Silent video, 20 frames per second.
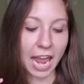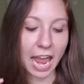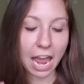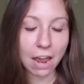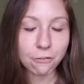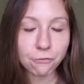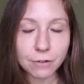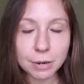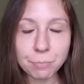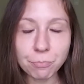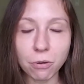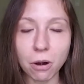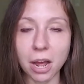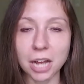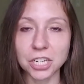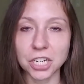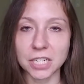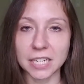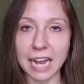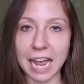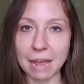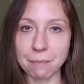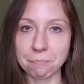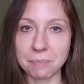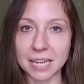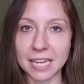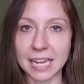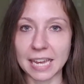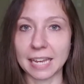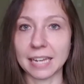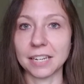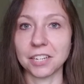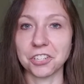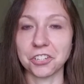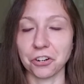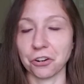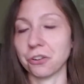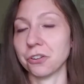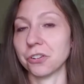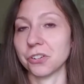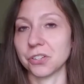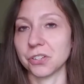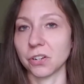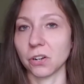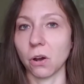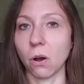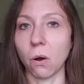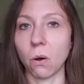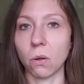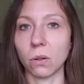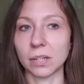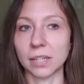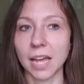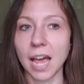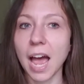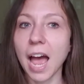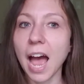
Every project I begin turns to gold.